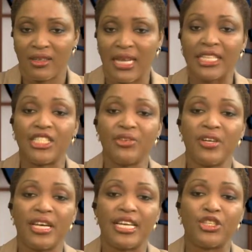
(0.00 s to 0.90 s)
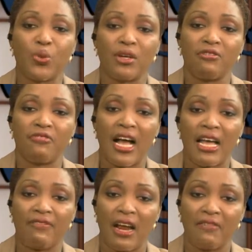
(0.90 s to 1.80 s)
Nigeria is one of
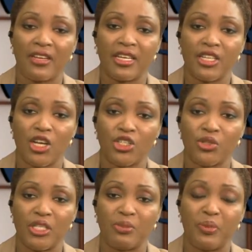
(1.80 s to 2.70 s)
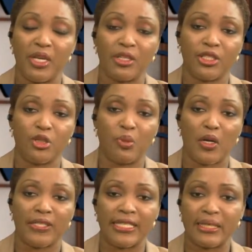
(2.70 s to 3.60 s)
5 African countries billed to
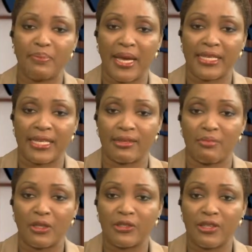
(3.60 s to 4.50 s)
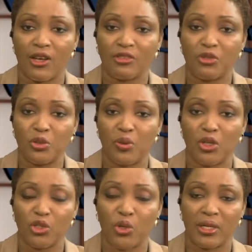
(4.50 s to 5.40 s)
participate at the month-long
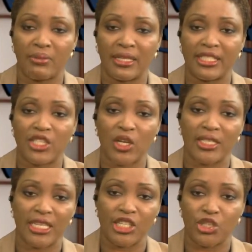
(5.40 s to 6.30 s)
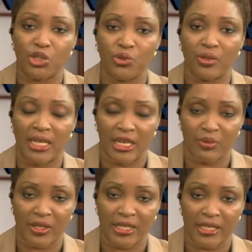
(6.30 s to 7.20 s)
football tournament starting in June in
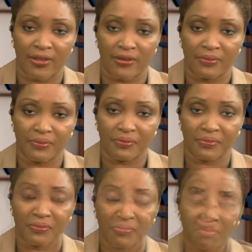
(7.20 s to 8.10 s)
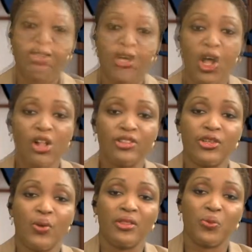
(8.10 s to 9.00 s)
Brazil.
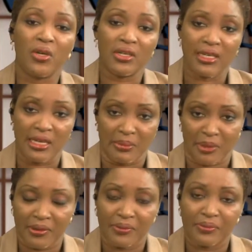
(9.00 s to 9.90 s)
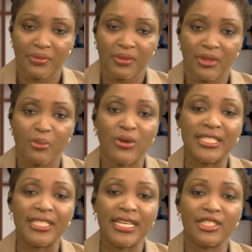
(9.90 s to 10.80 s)
Also World Cup, the
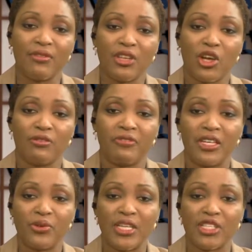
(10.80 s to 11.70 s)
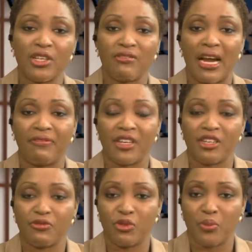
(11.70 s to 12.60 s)
president of the Confederation of
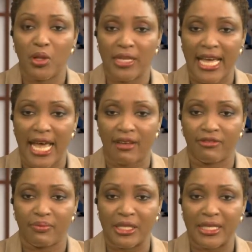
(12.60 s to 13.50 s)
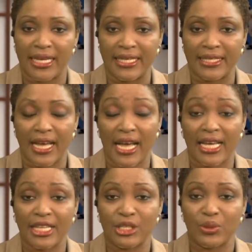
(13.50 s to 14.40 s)
African Football, CAF, Mr. Issa
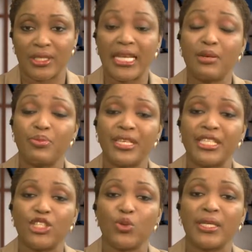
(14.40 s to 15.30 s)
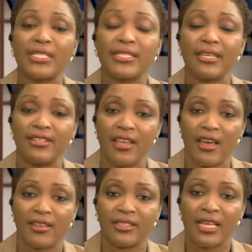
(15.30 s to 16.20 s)
Hayatu, celebrating 26
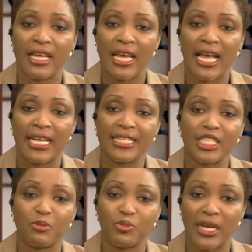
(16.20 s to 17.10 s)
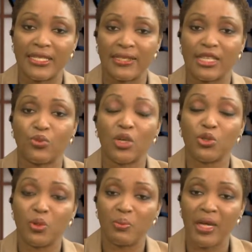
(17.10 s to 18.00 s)
years, has expressed that
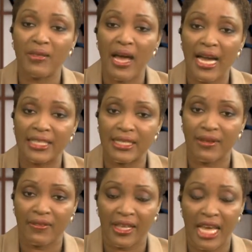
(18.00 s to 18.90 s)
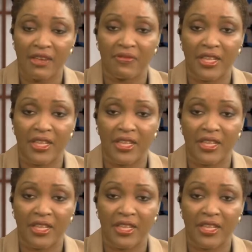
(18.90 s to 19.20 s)
what will be the icing on the cake for